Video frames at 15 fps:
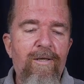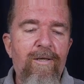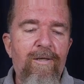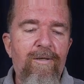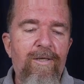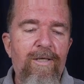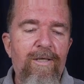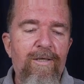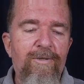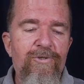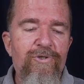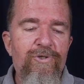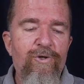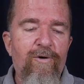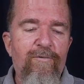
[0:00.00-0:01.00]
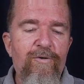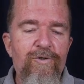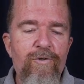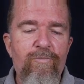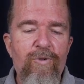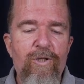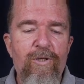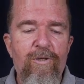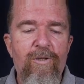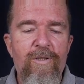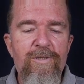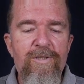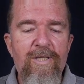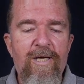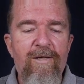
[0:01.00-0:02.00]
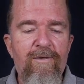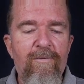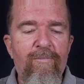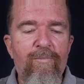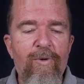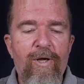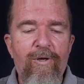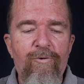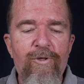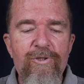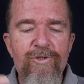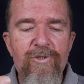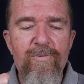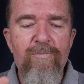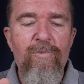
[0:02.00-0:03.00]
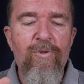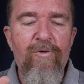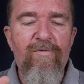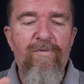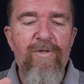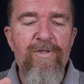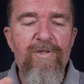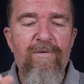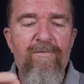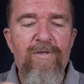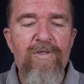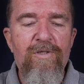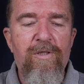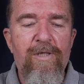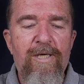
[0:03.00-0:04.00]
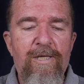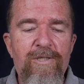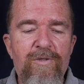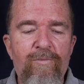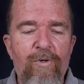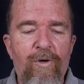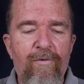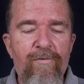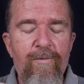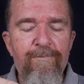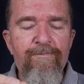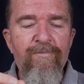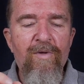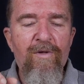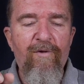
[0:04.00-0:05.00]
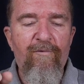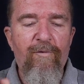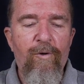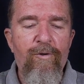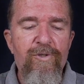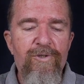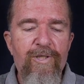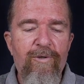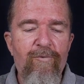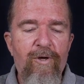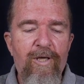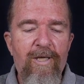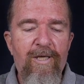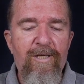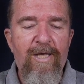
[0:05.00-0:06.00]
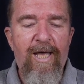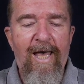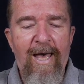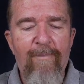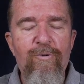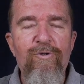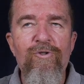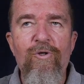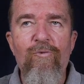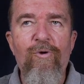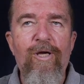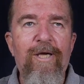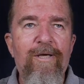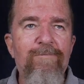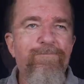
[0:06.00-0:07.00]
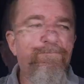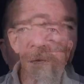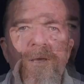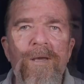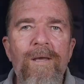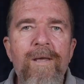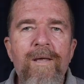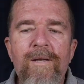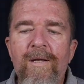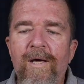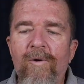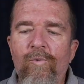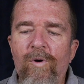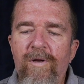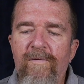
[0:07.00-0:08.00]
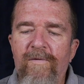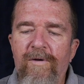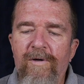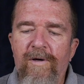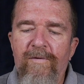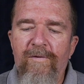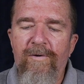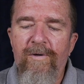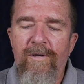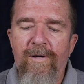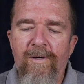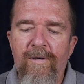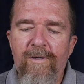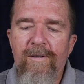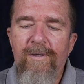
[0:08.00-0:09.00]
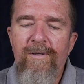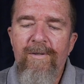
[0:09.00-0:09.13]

the uh, surface appearance, and the buttery smoothness of this lens, both the focusing ring and the aperture ring. Now, one of the other uh,